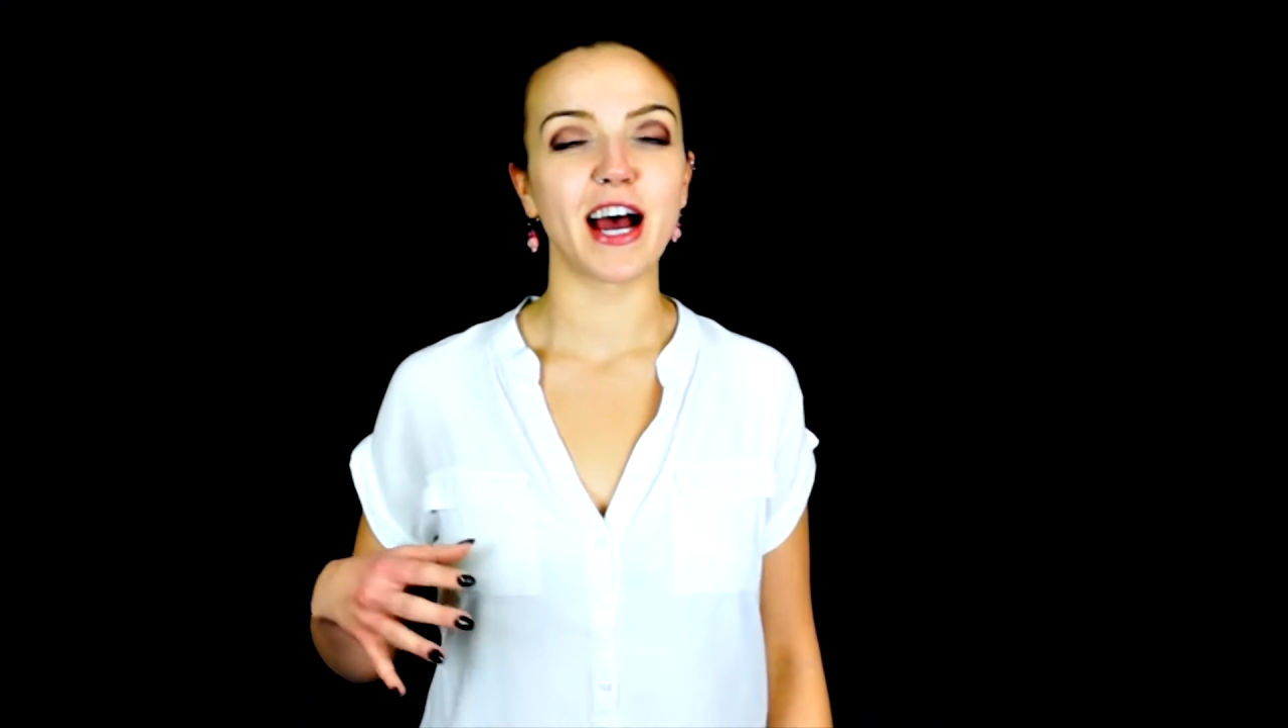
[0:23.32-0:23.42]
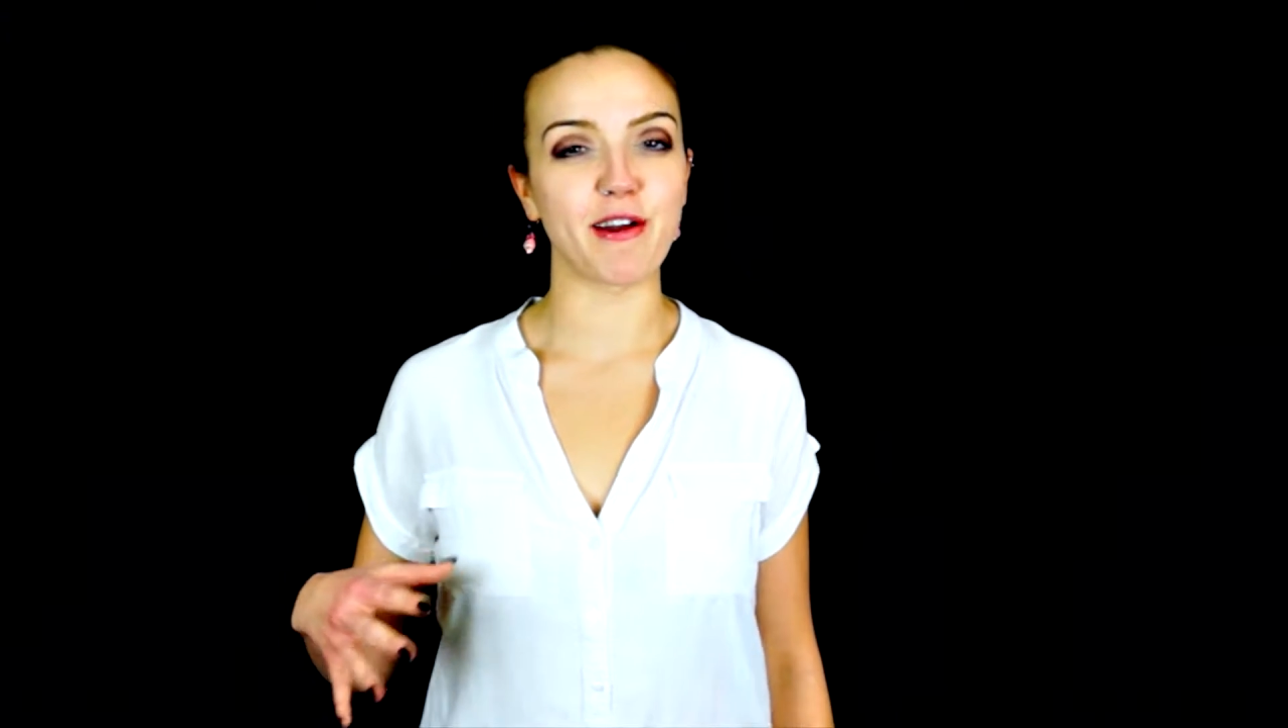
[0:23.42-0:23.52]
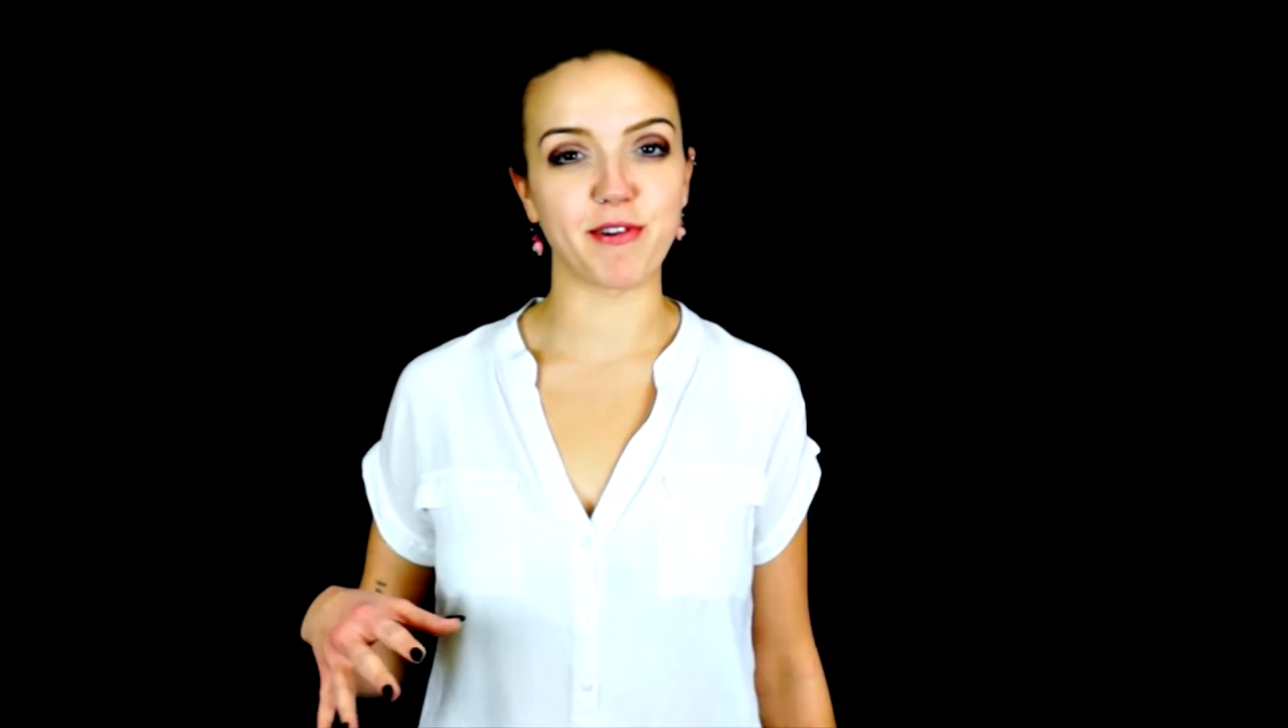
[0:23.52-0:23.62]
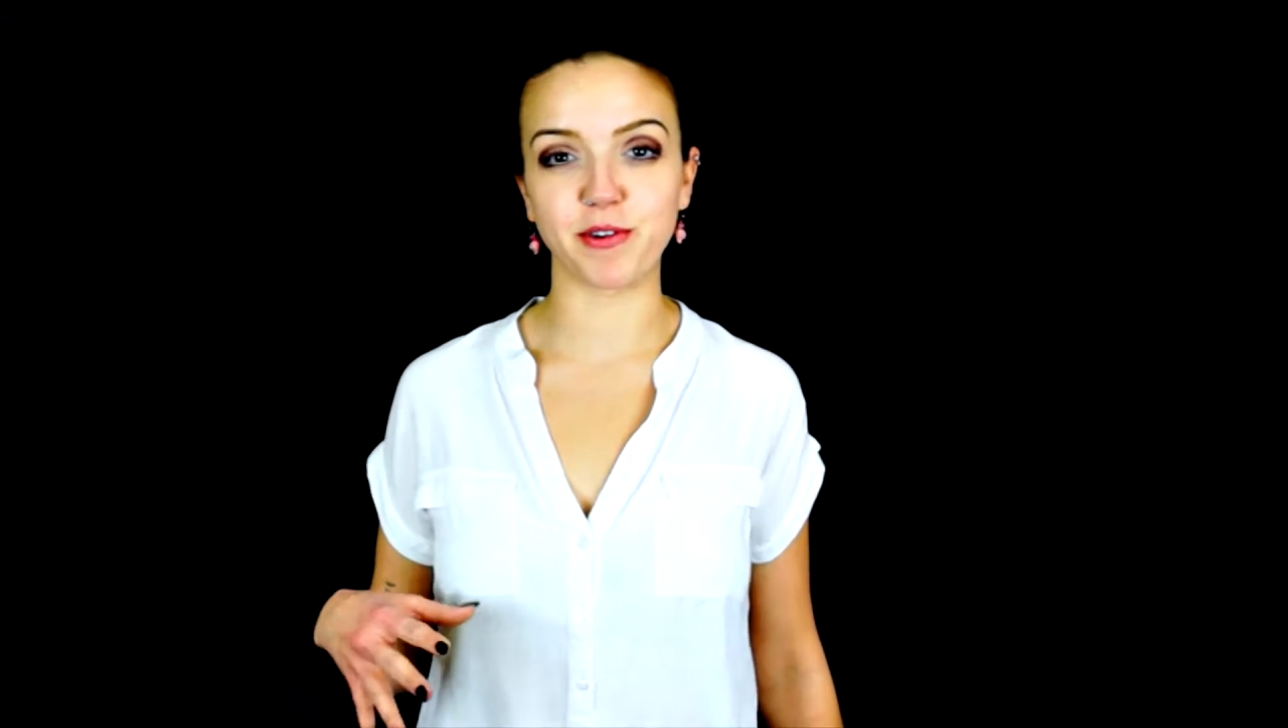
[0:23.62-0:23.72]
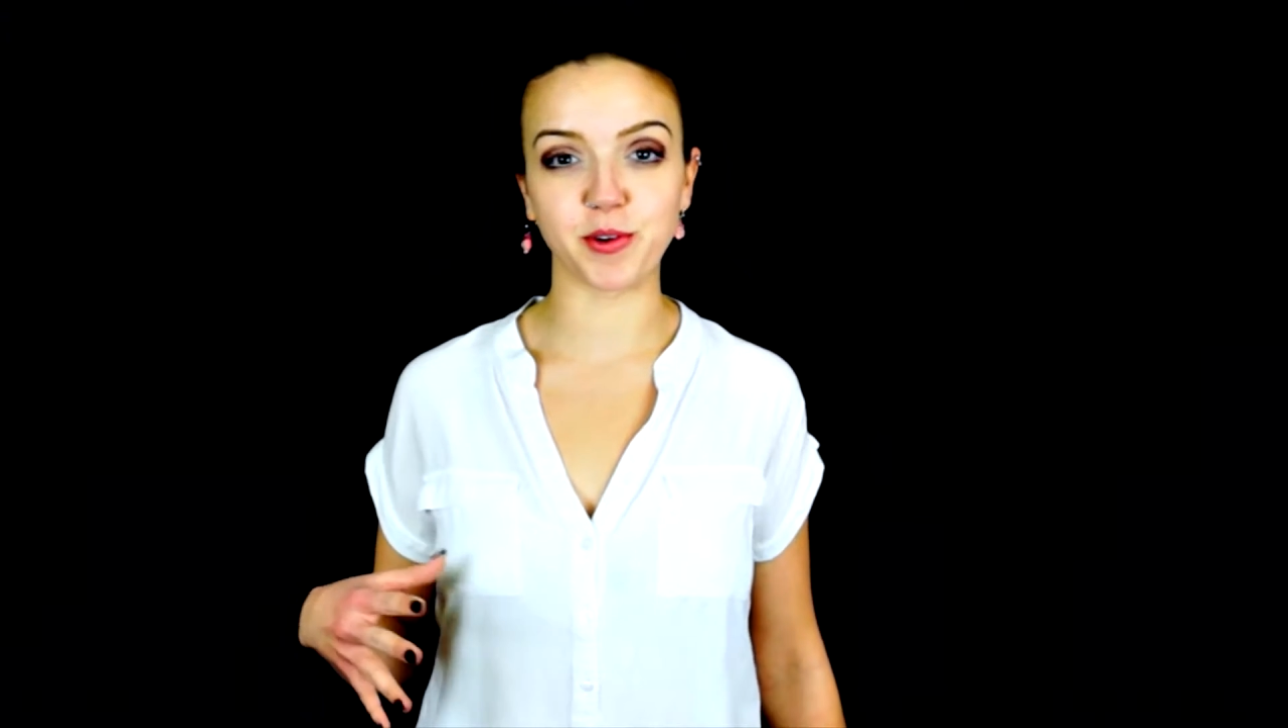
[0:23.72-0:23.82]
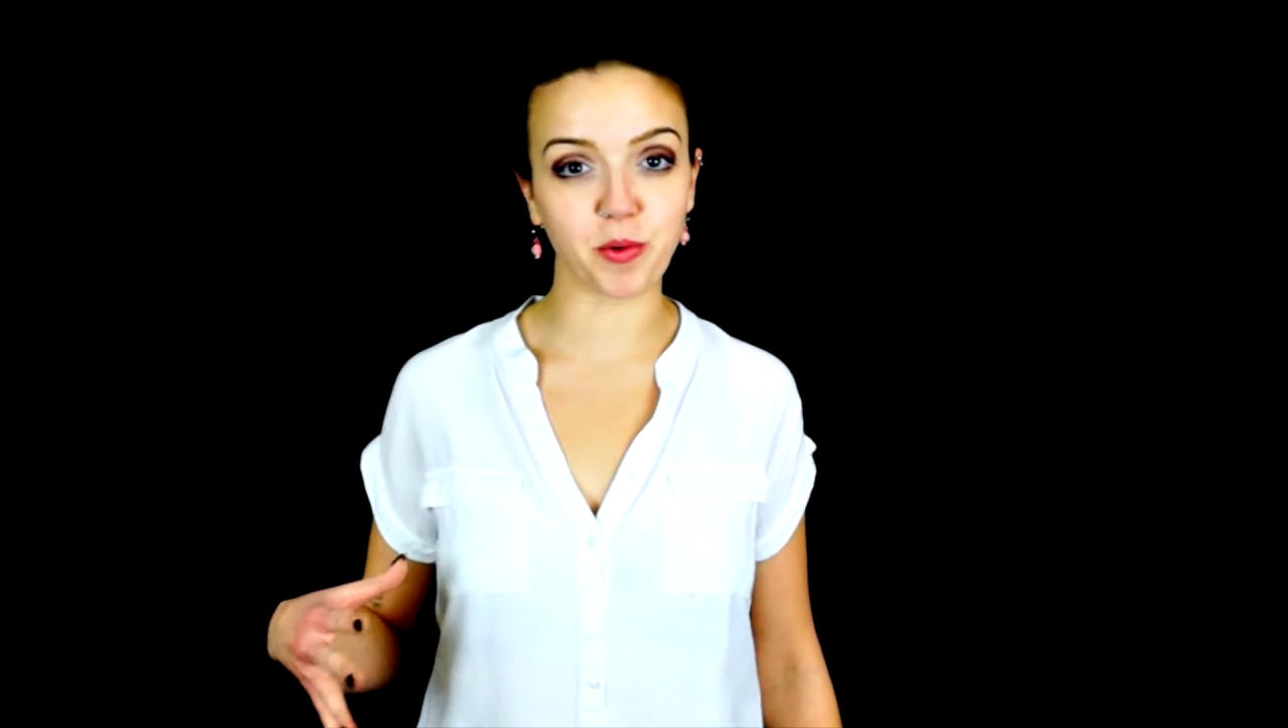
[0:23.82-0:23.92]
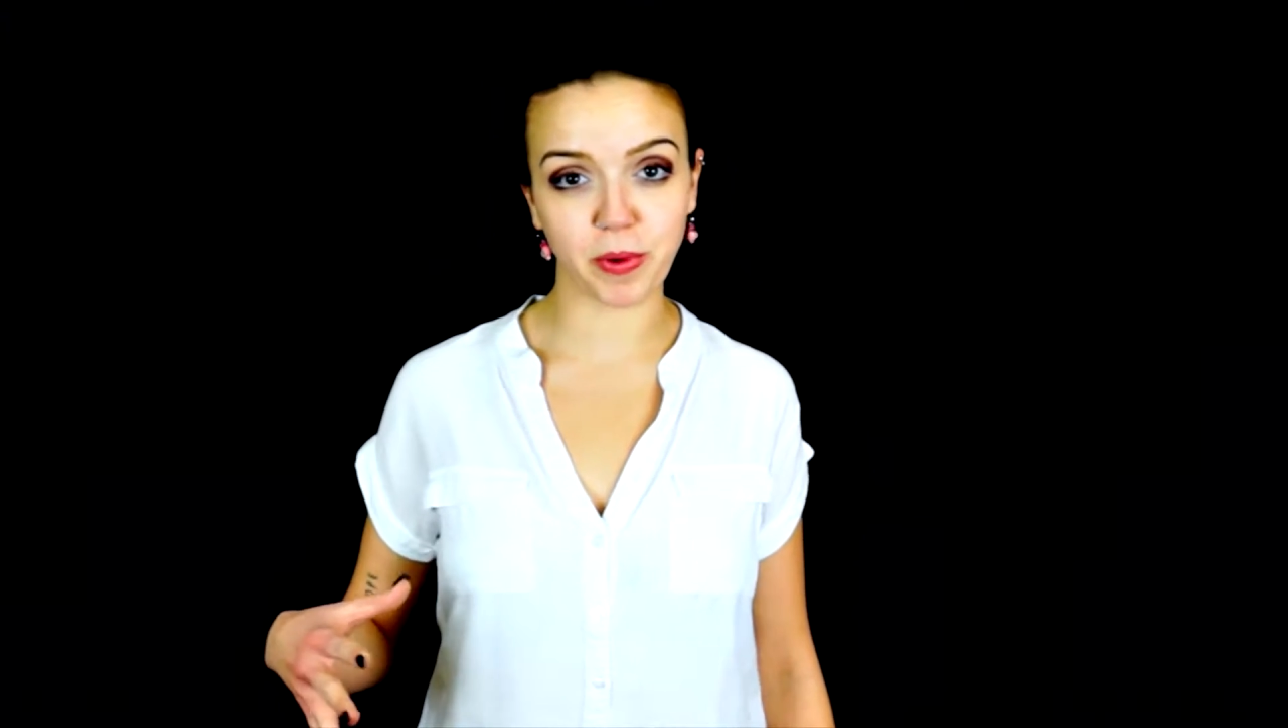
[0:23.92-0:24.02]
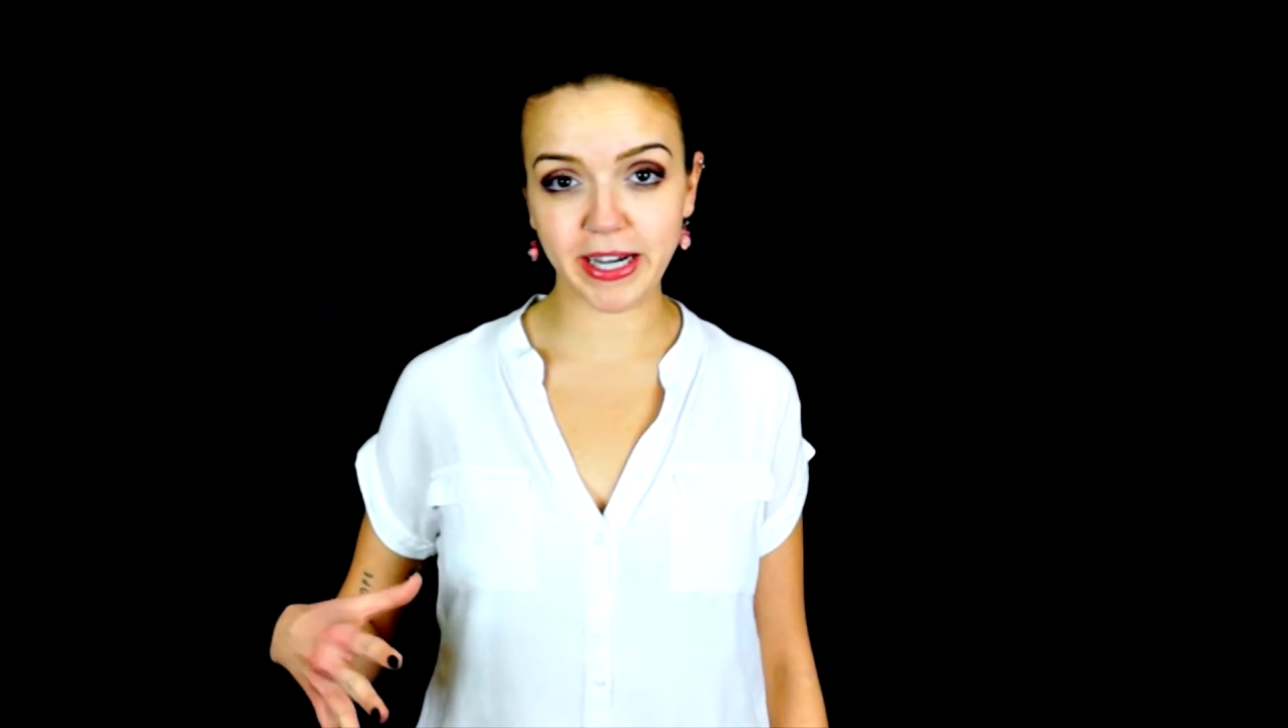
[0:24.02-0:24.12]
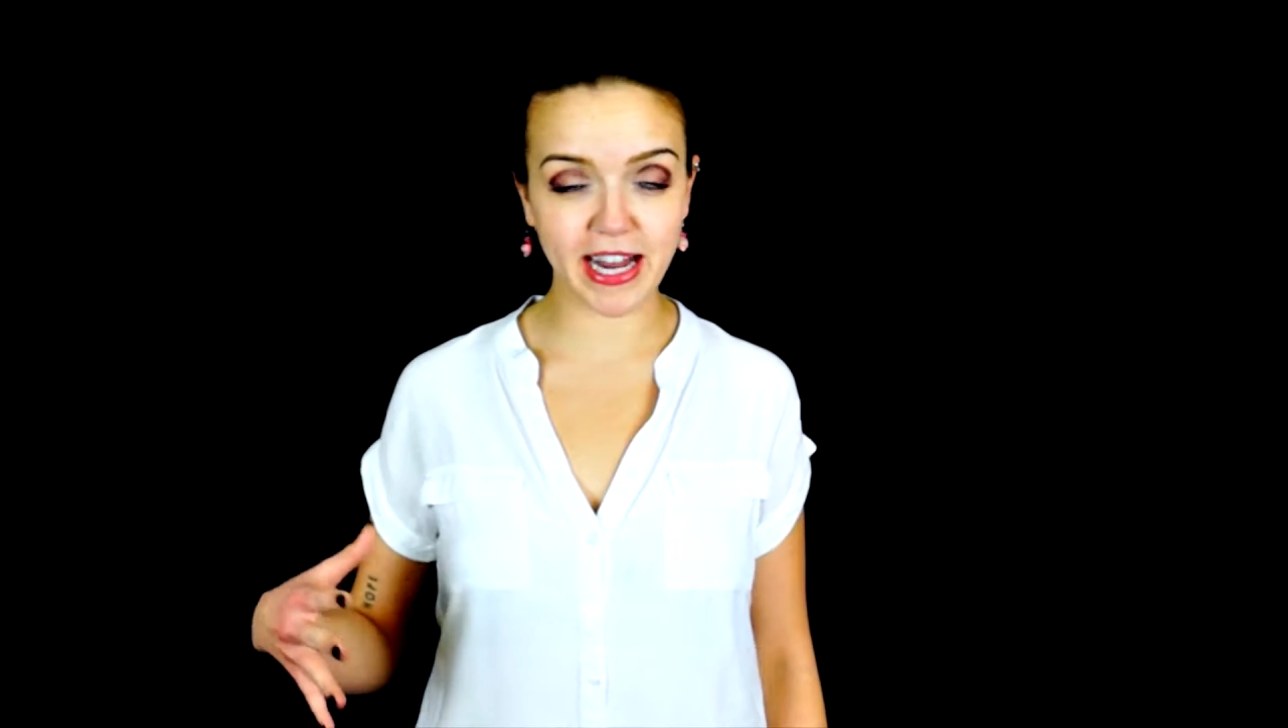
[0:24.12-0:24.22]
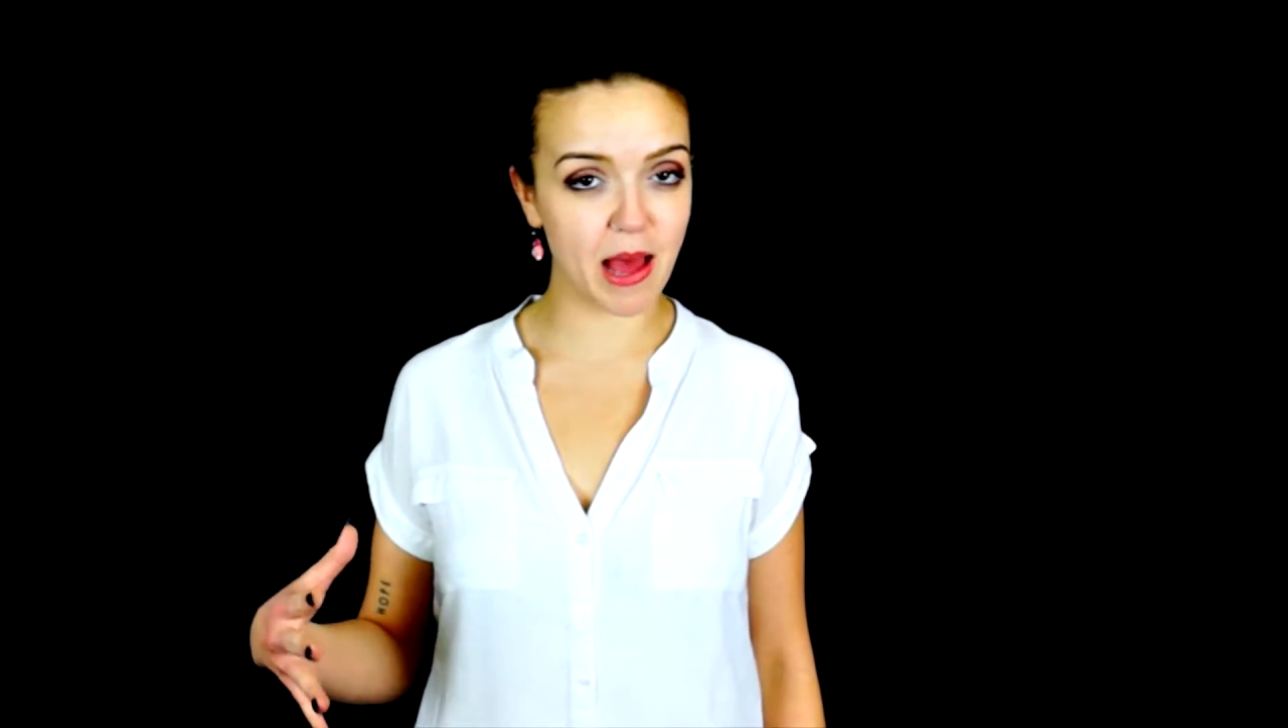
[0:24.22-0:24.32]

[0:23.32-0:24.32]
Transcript: I found a great